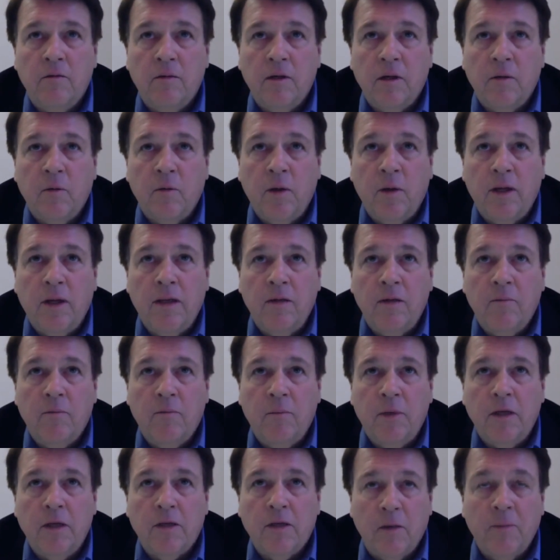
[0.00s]
when
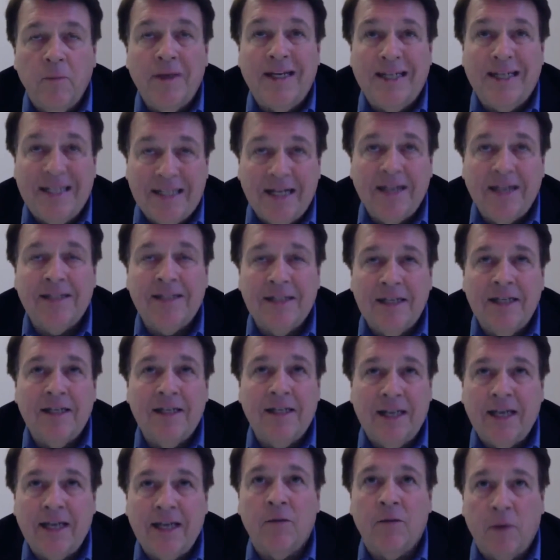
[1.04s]
somebody does it,
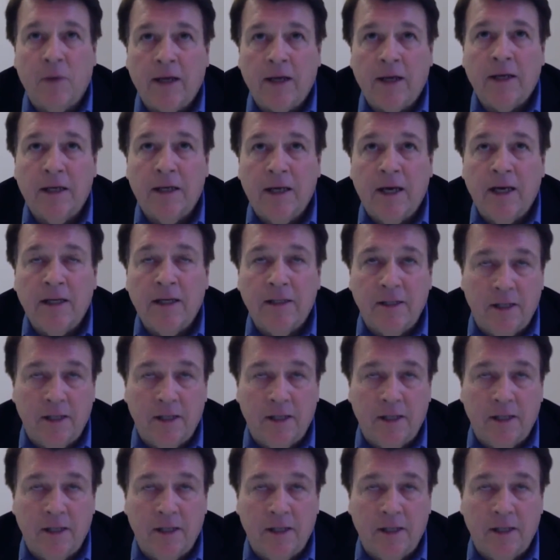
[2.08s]
they get recognized,